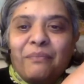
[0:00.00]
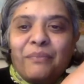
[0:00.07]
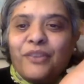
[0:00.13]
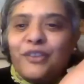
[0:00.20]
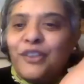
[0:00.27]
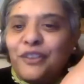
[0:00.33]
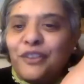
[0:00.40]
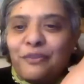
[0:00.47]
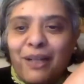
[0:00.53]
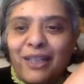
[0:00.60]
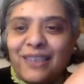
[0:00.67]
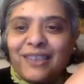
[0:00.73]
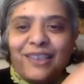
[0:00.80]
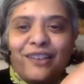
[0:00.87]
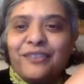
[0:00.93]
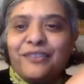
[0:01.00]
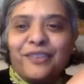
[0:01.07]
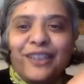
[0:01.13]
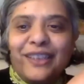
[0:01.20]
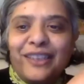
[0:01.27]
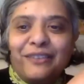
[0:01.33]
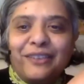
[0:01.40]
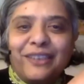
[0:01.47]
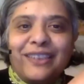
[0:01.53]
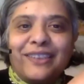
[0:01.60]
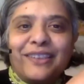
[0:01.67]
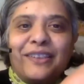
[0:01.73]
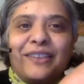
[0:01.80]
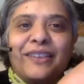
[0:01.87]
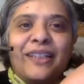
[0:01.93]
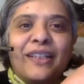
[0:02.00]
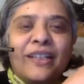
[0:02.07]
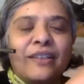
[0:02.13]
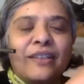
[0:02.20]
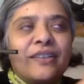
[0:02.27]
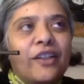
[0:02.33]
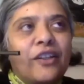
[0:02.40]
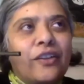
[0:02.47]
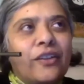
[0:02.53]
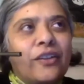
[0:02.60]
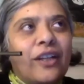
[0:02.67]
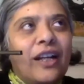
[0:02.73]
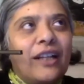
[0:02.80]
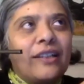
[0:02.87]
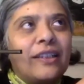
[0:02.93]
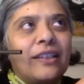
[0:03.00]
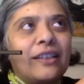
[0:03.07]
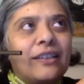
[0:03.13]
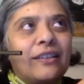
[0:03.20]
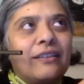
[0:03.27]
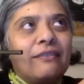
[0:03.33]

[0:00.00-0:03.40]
prove myself for any reason. So I think